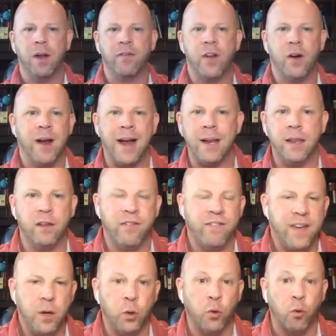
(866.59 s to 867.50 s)
If they're not in the
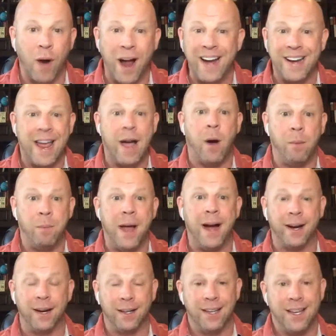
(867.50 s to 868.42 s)
field right now, I'm not
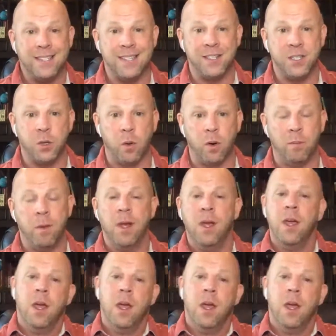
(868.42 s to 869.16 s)
going to listen to them.